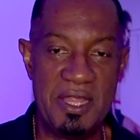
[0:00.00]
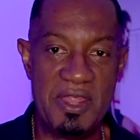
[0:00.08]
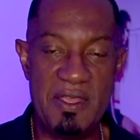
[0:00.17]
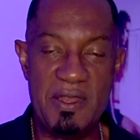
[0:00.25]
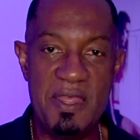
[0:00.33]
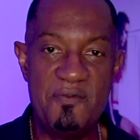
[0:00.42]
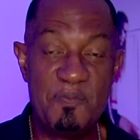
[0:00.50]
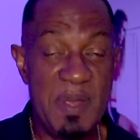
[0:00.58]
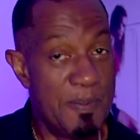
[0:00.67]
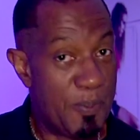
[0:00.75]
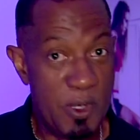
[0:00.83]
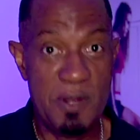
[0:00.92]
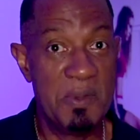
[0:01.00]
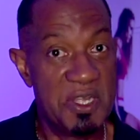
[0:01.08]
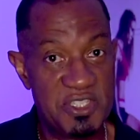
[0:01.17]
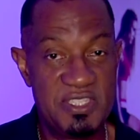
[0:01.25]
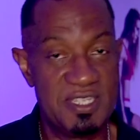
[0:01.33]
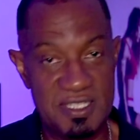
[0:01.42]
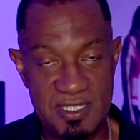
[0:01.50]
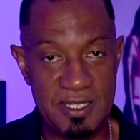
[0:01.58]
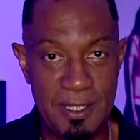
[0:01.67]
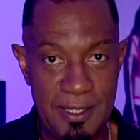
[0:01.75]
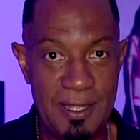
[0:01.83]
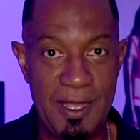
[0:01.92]
They pretty much just
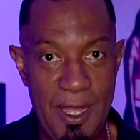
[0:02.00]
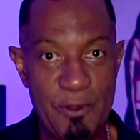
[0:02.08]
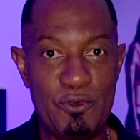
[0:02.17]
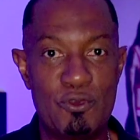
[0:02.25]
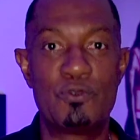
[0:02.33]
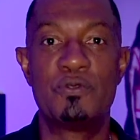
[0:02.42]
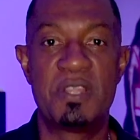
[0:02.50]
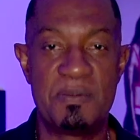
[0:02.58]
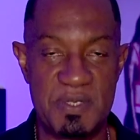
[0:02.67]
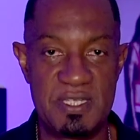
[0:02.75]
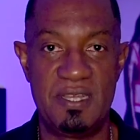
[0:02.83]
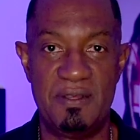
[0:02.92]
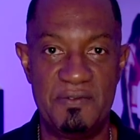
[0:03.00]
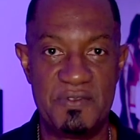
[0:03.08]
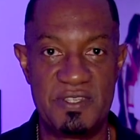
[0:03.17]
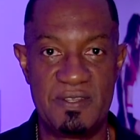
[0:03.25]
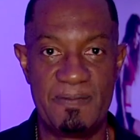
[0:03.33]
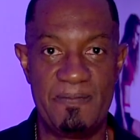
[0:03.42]
outgrew themselves.